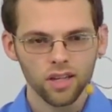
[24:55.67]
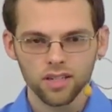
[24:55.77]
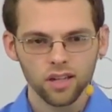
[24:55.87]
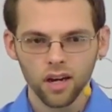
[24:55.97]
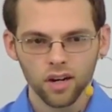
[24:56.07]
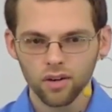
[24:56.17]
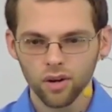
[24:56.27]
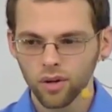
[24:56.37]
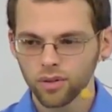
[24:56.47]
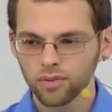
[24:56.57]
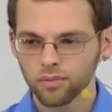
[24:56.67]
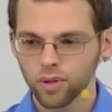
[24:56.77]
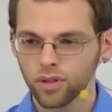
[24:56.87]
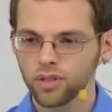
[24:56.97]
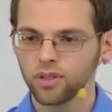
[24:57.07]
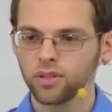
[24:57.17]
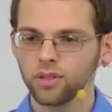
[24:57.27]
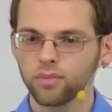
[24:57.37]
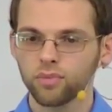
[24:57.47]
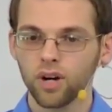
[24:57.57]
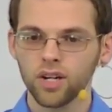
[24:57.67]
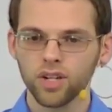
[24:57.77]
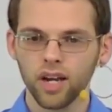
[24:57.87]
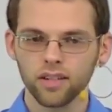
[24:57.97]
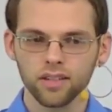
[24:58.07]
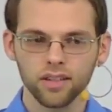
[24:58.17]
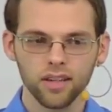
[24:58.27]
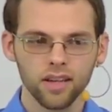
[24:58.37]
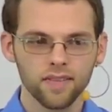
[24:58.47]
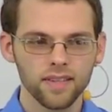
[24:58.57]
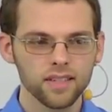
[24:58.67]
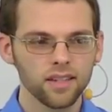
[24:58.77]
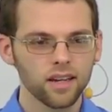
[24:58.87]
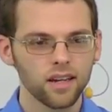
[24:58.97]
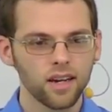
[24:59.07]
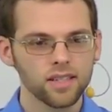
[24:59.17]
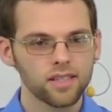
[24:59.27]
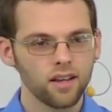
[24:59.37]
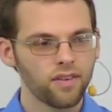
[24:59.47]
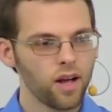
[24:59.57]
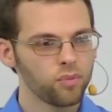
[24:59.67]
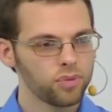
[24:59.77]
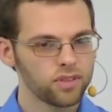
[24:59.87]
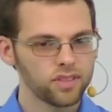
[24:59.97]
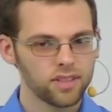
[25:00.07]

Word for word: is not our own personal project. This is not a, a self help